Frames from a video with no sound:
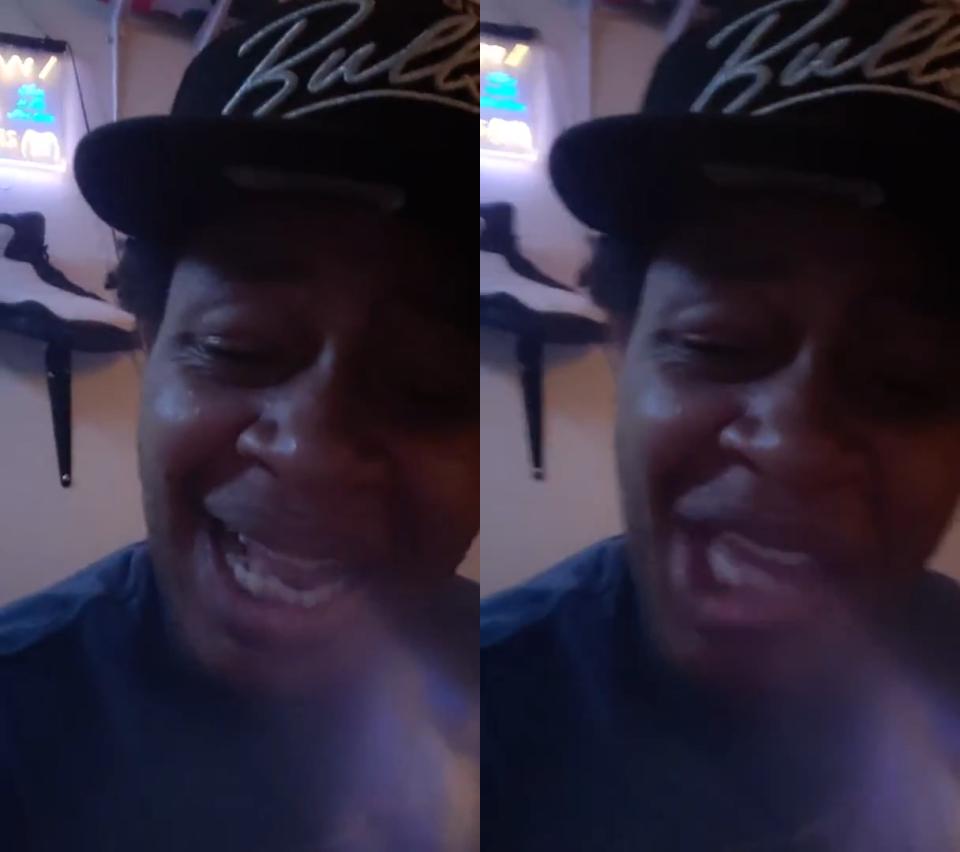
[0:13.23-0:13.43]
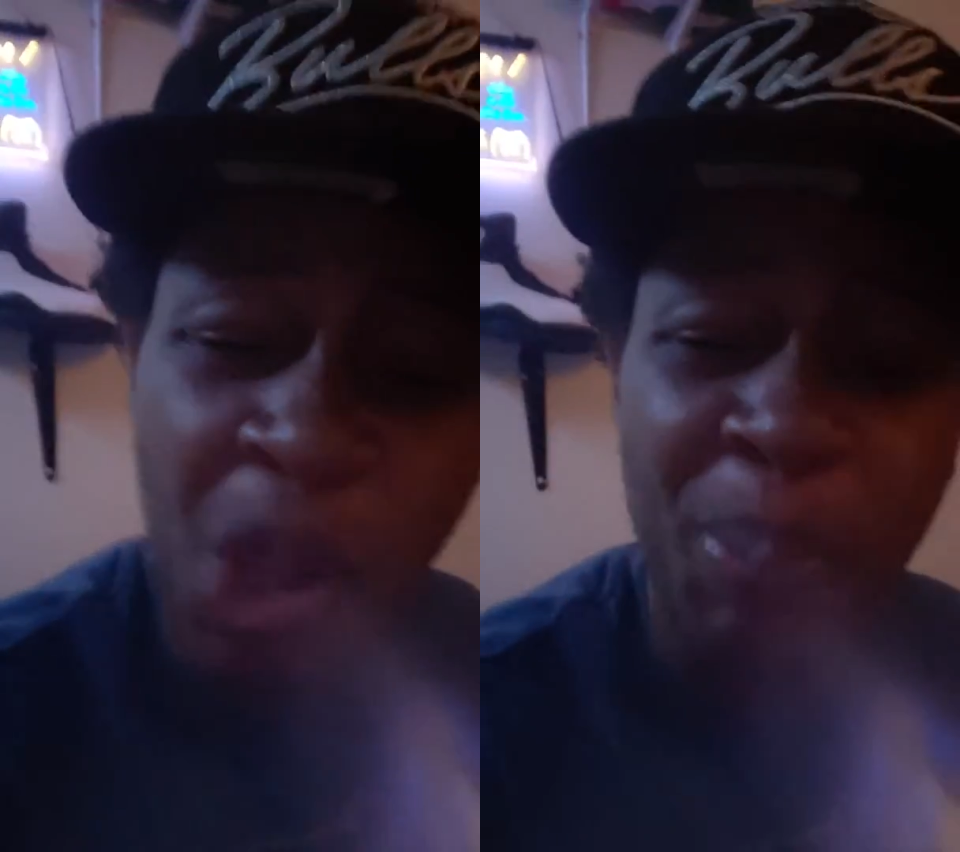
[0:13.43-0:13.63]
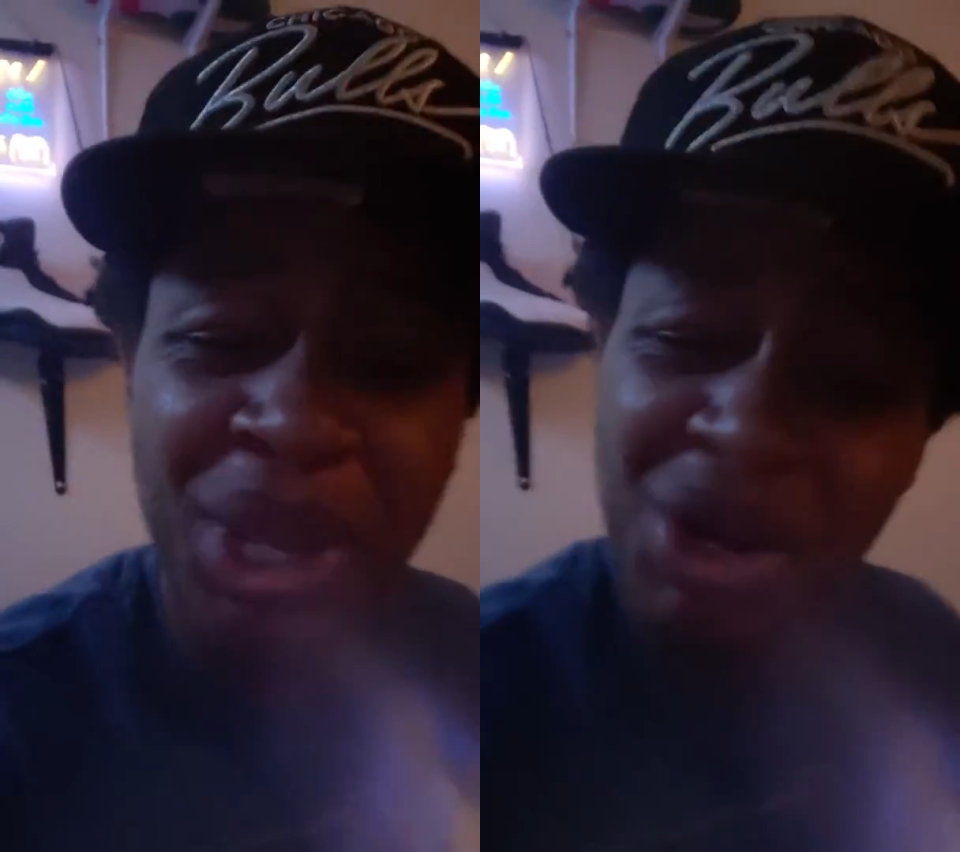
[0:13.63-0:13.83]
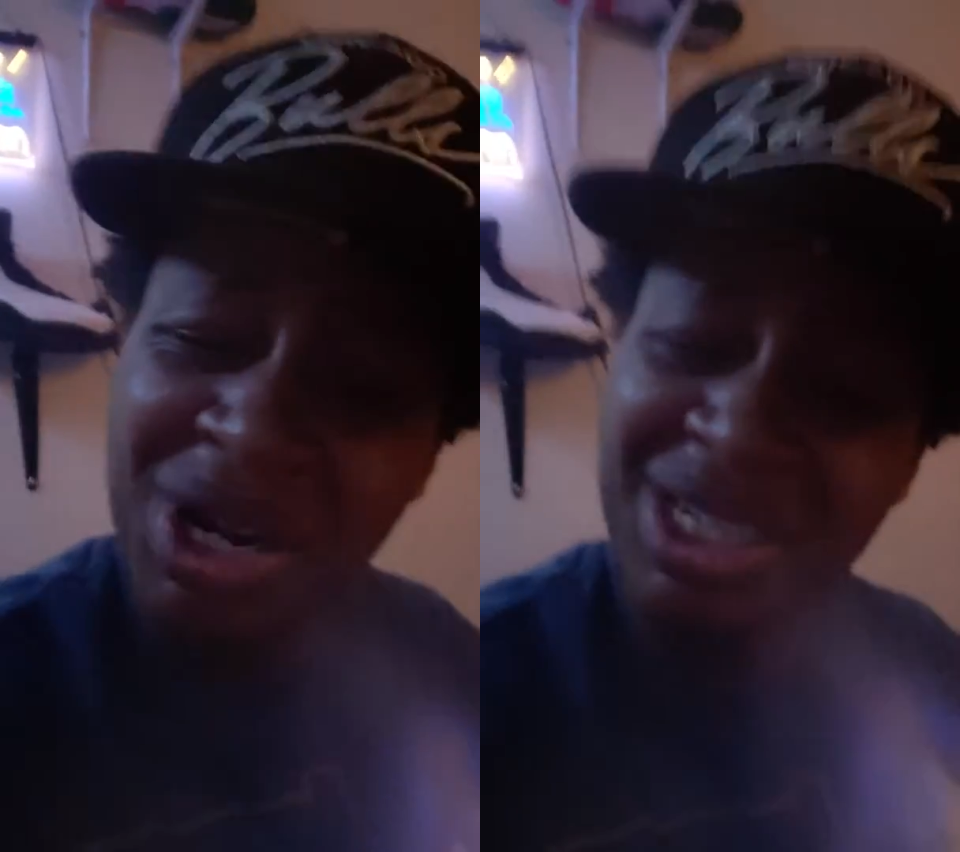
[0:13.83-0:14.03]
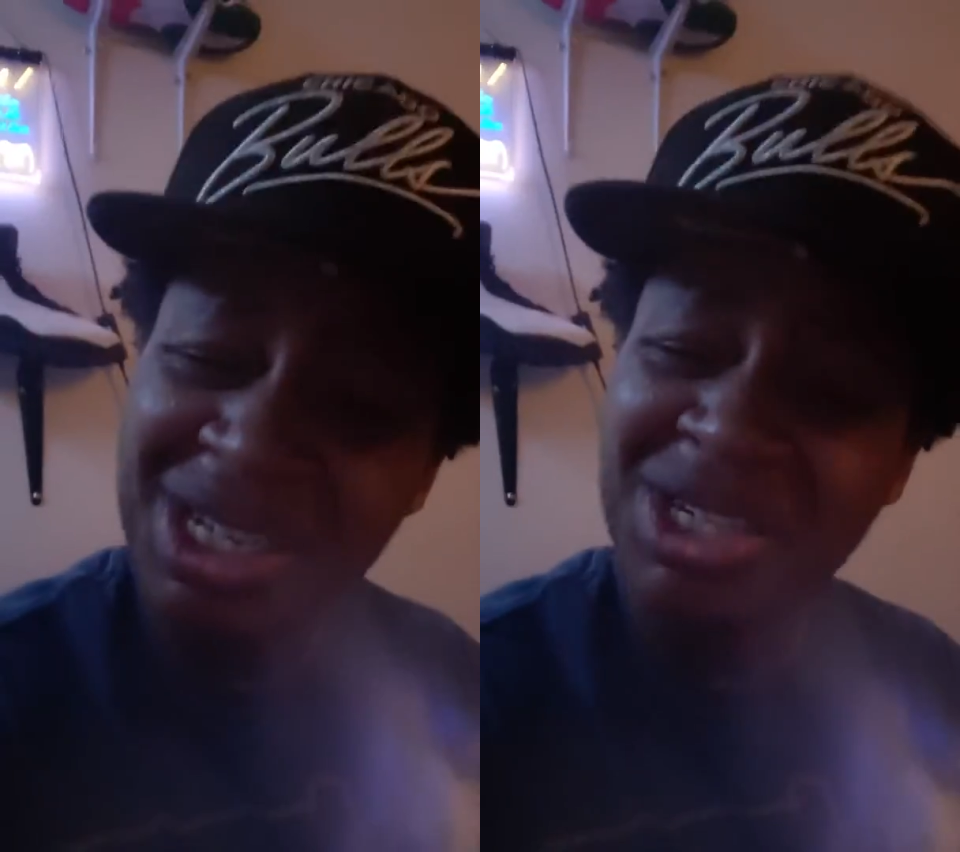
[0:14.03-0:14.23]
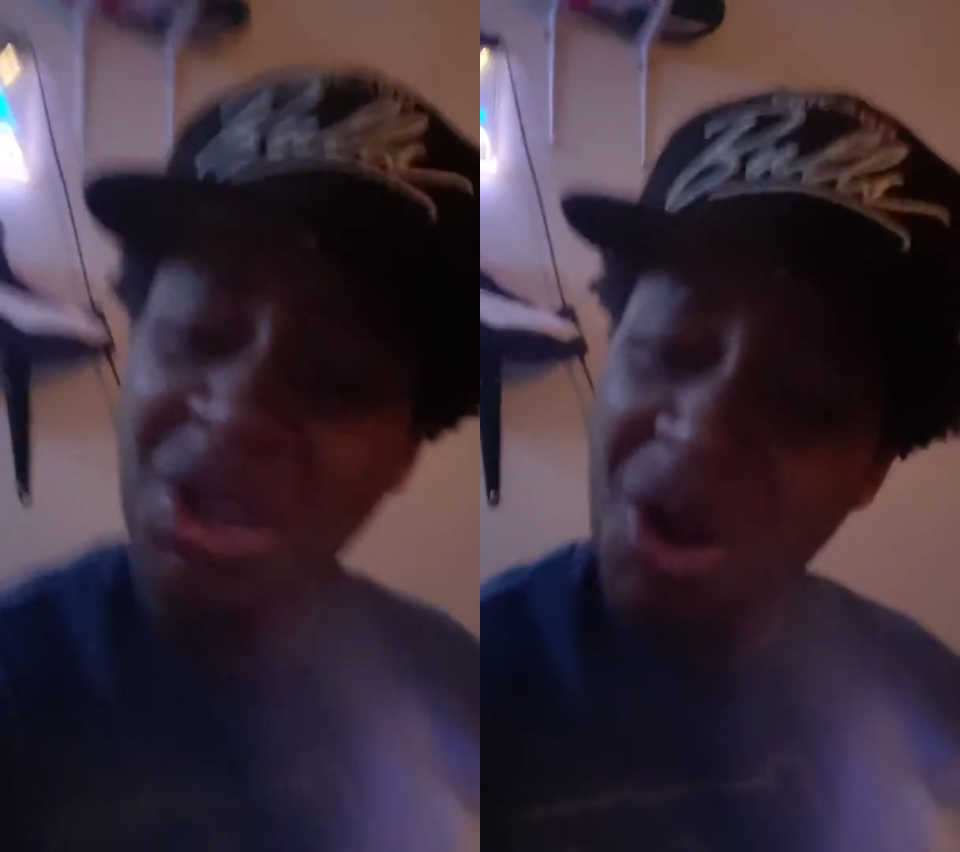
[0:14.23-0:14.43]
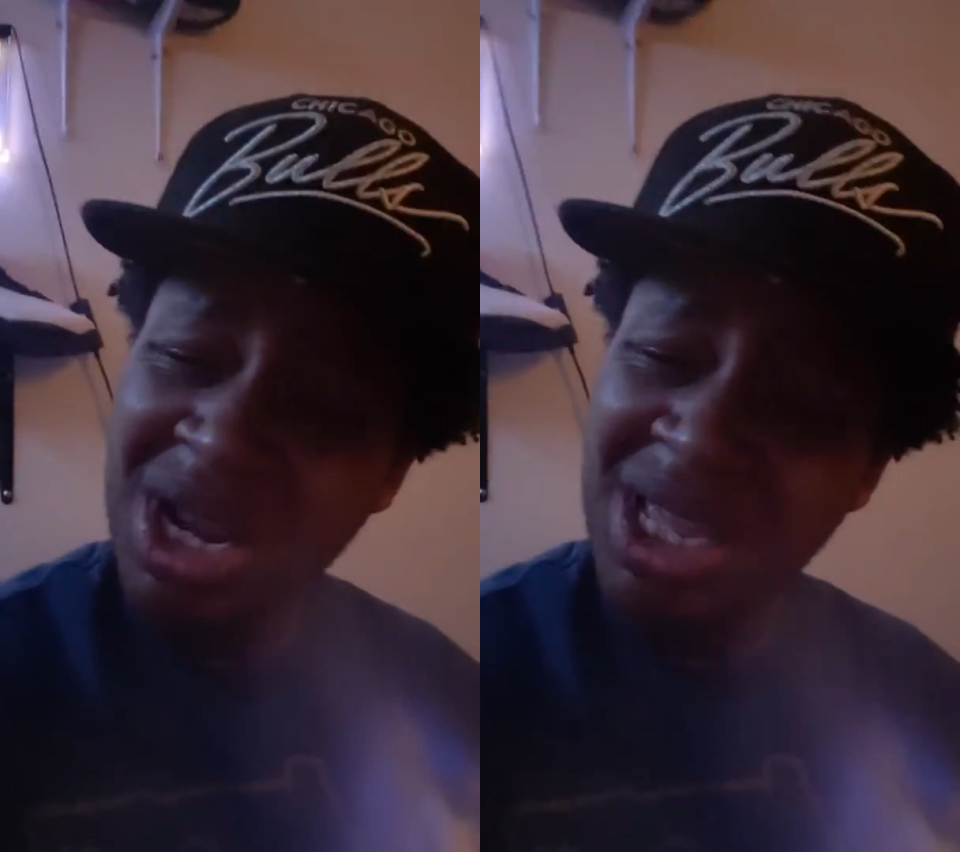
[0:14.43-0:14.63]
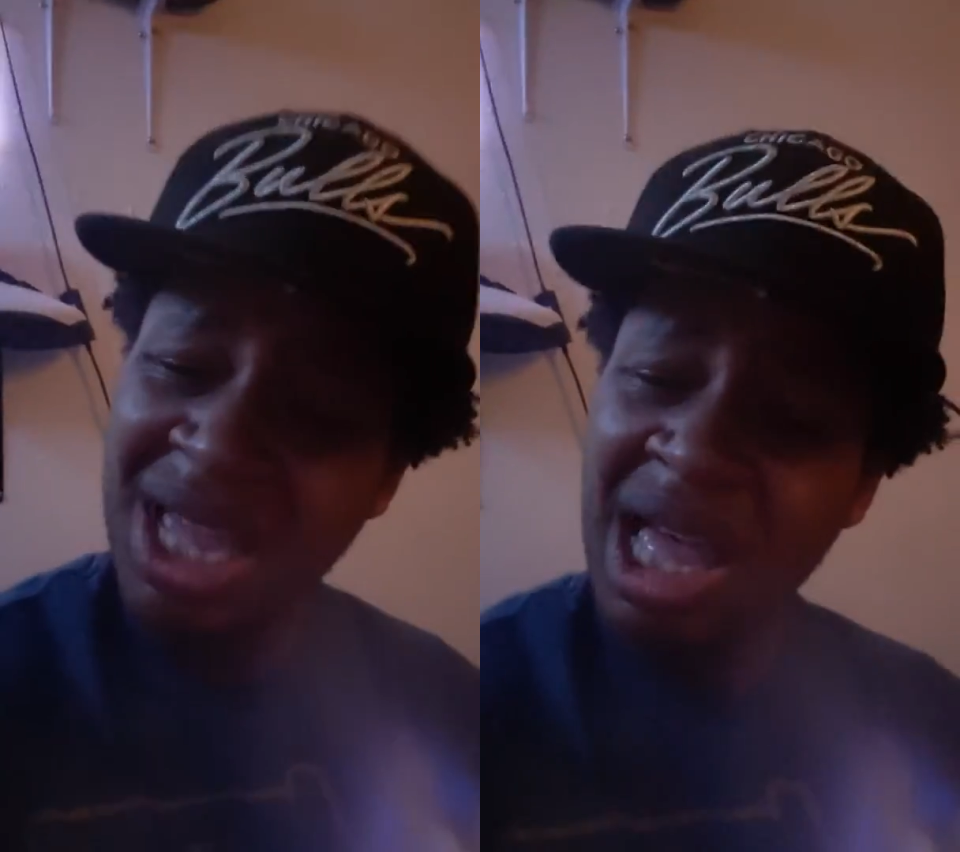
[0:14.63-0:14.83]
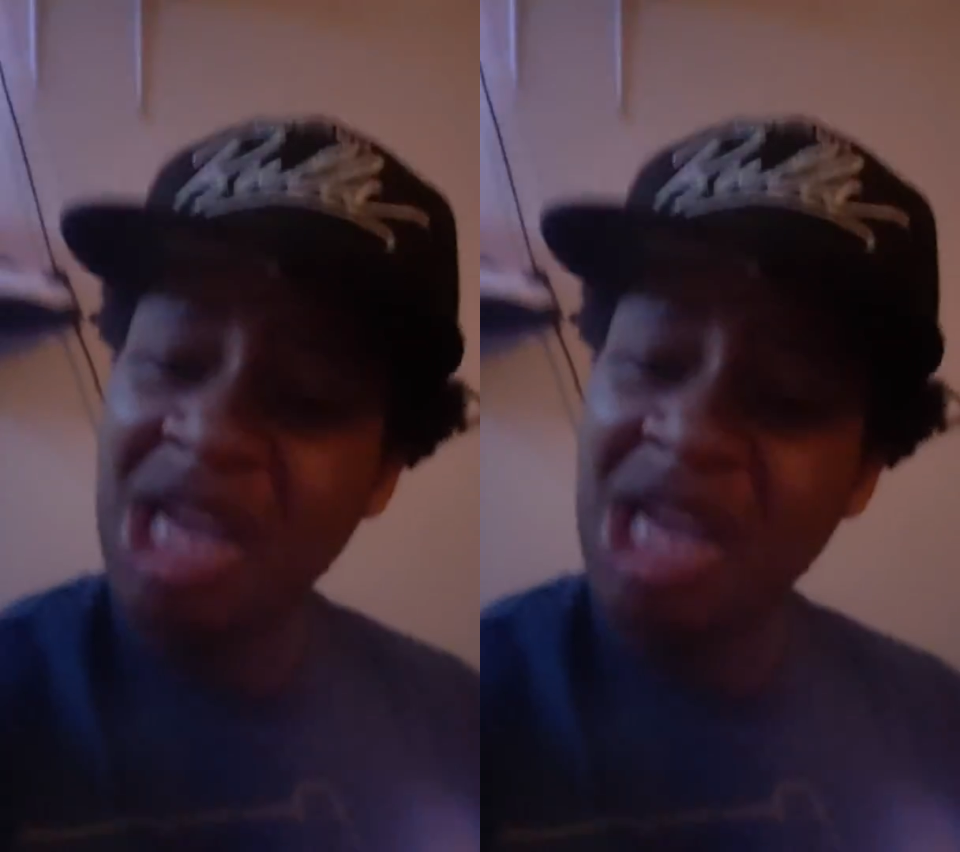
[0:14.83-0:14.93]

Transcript: Like your period just started?